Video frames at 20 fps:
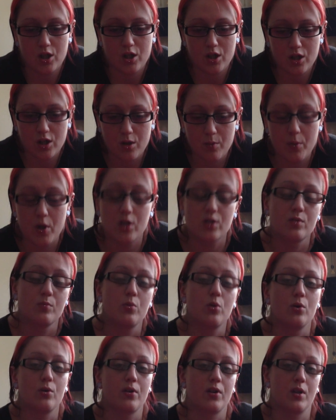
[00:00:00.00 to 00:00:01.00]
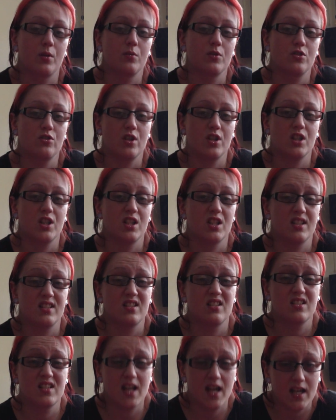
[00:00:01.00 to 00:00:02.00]
the most important thing with stretching is
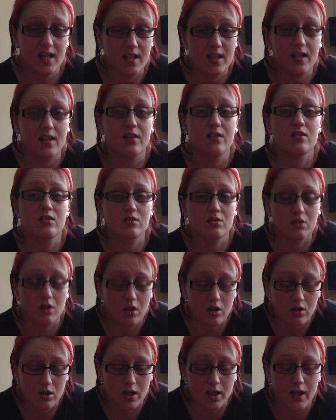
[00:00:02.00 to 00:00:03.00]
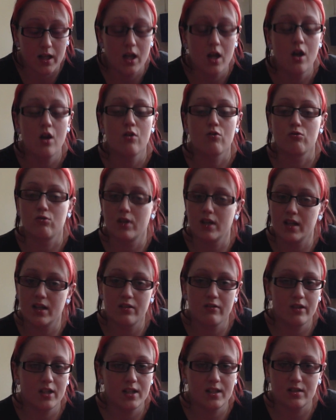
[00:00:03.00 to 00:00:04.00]
to take it slowly, really,
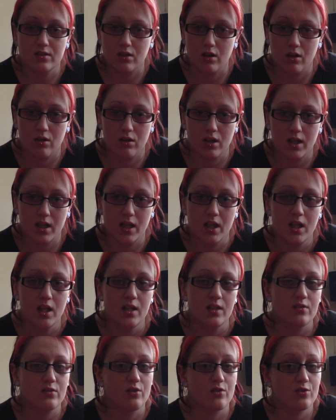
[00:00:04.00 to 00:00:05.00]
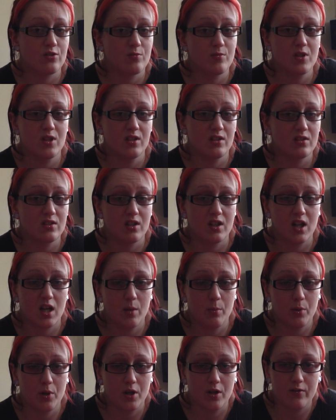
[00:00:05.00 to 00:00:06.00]
really slowly. It's not something that's going to
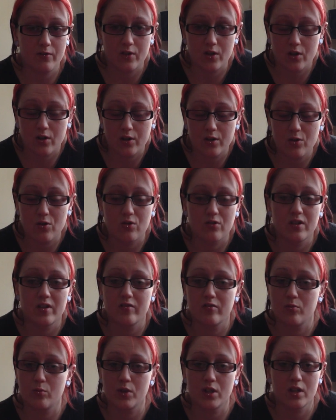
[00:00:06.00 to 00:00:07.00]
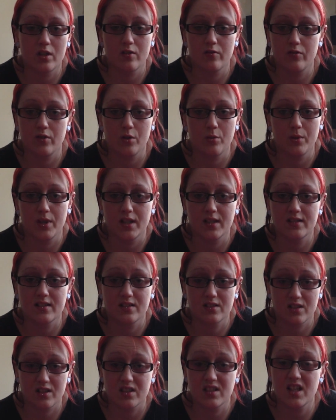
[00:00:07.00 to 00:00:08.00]
happen overnight or even within a few weeks.
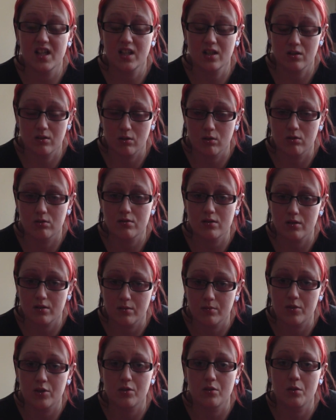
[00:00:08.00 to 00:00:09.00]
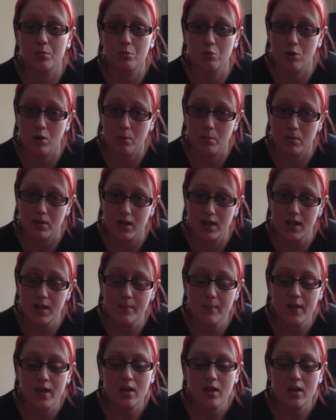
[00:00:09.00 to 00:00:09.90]
It's going to take a long time to do it properly.